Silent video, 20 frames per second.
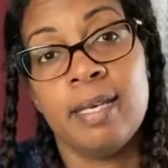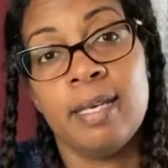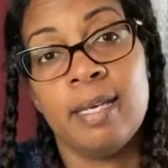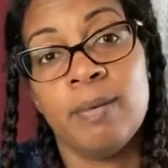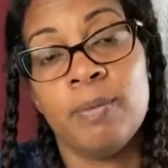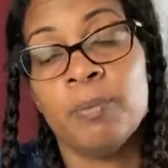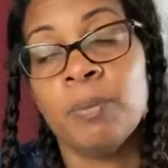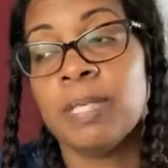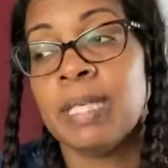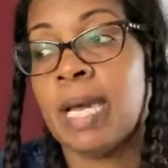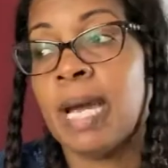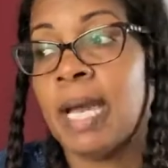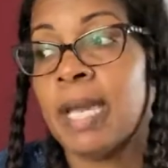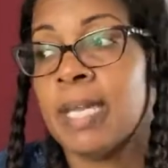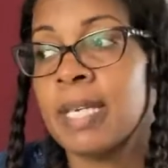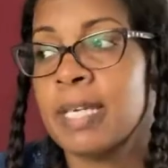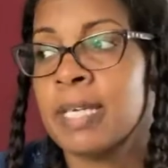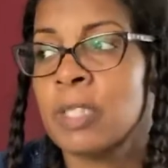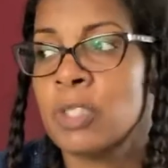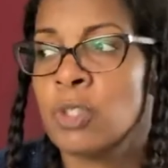when
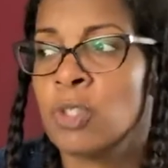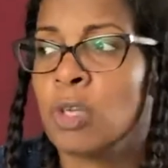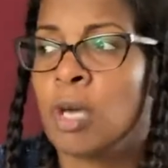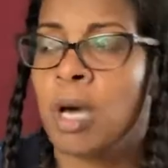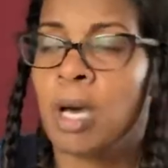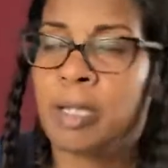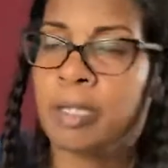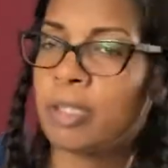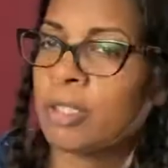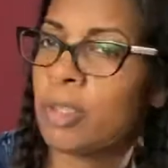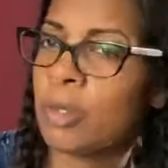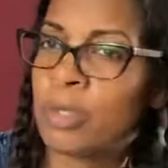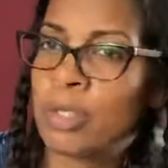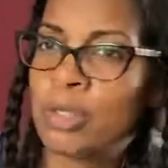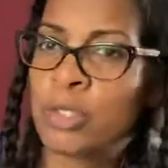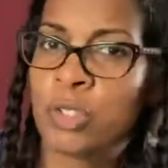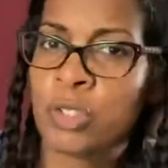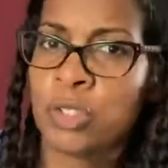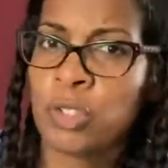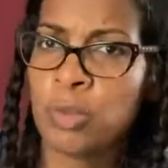I saw, you know, this
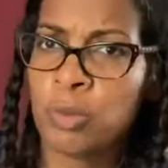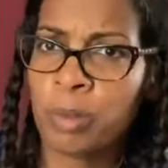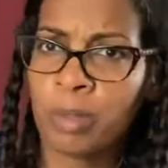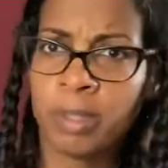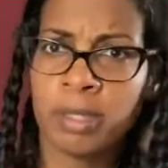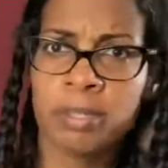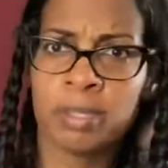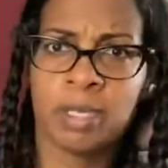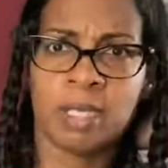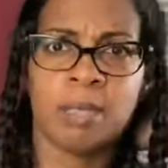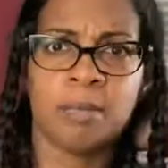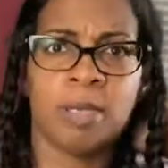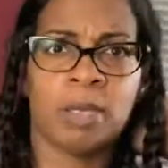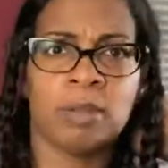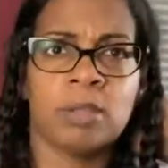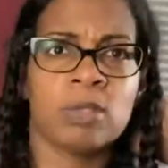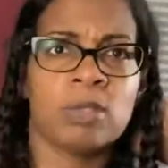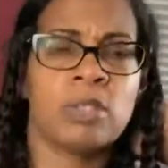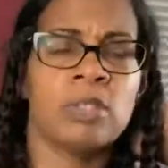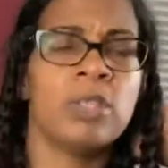is a new release that came out
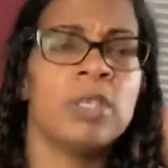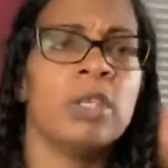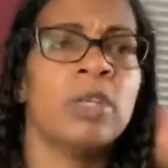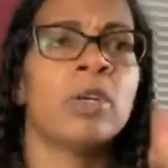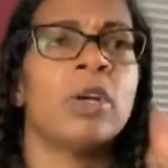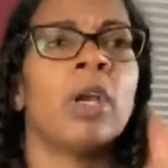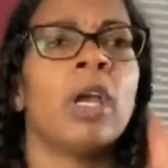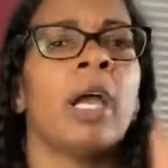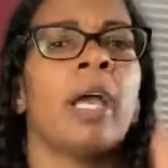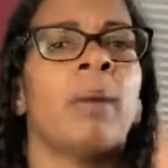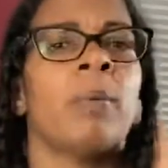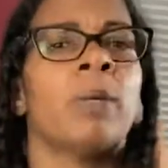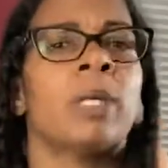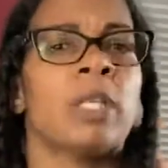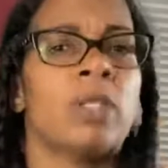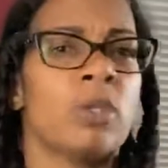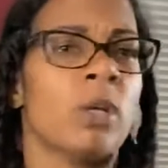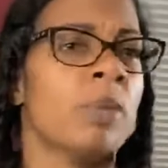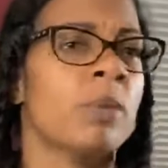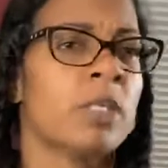this year, when I
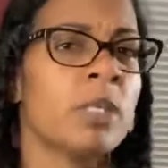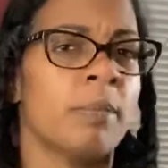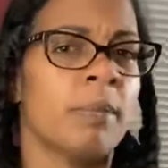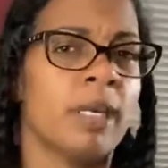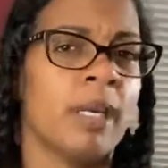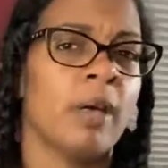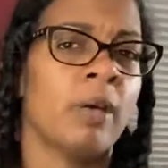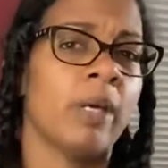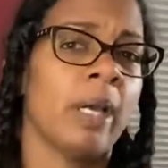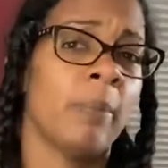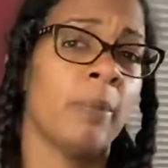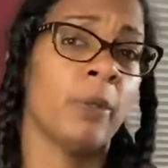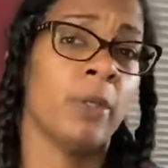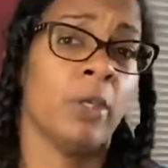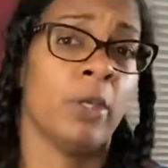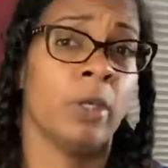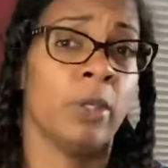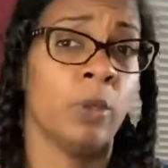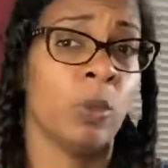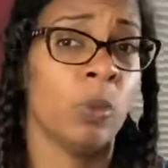saw it was coming out, I put it
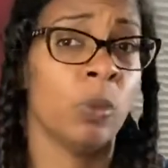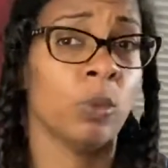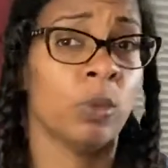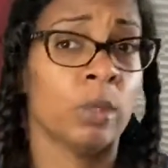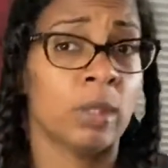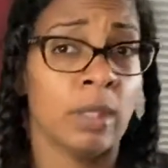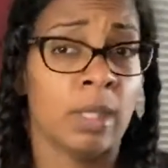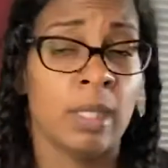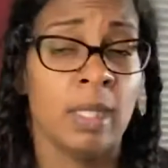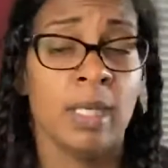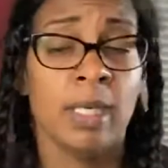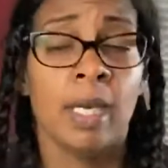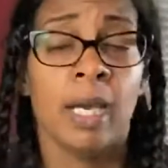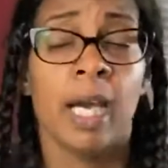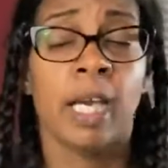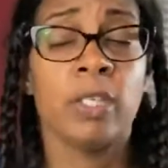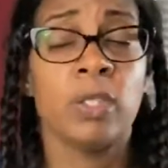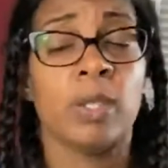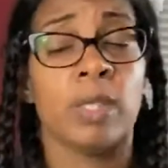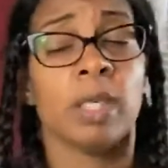on hold.
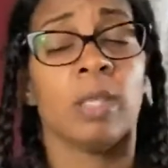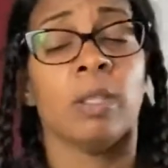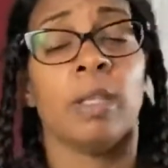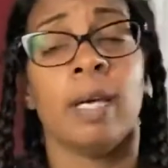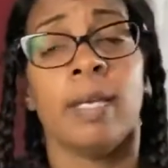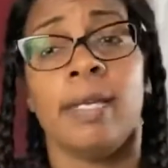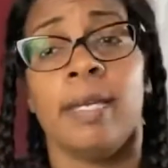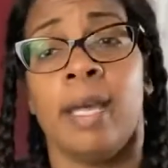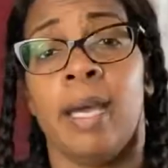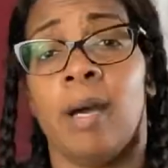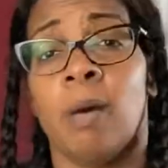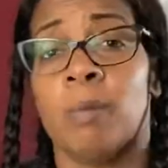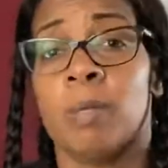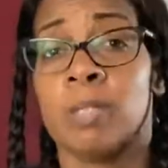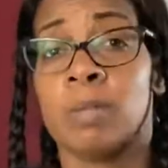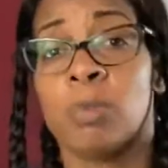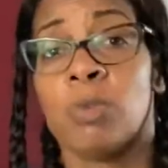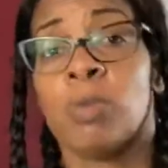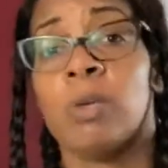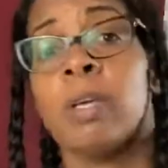I do that a lot now because
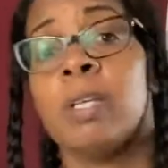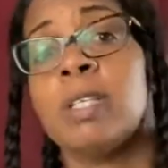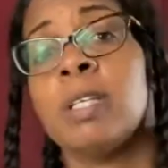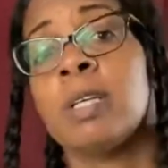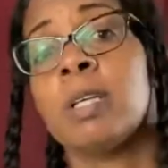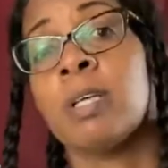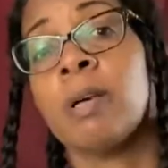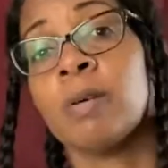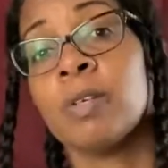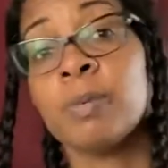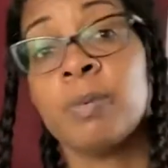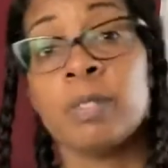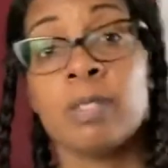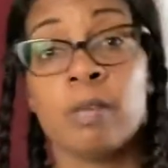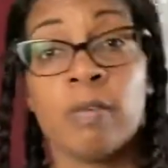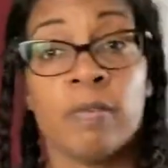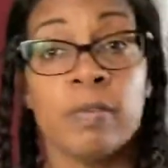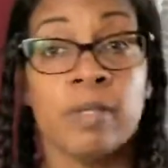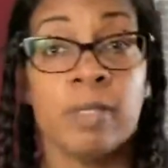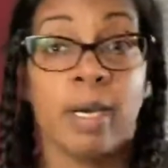I'm trying to encourage
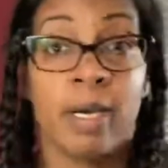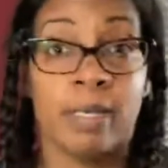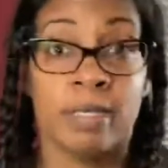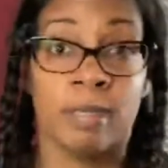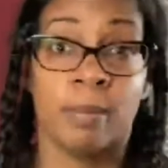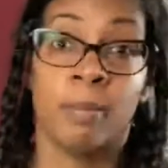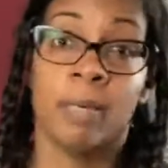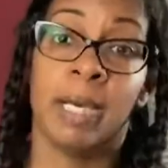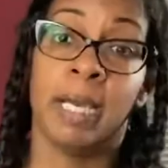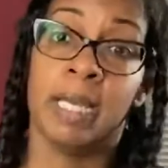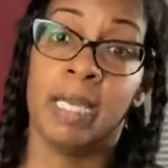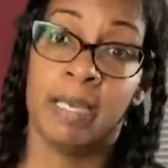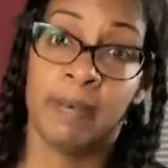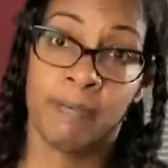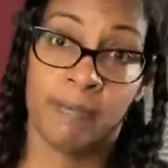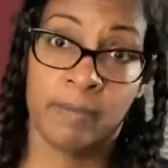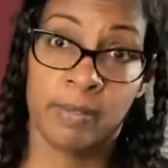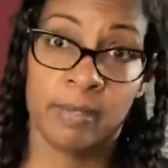myself not to buy every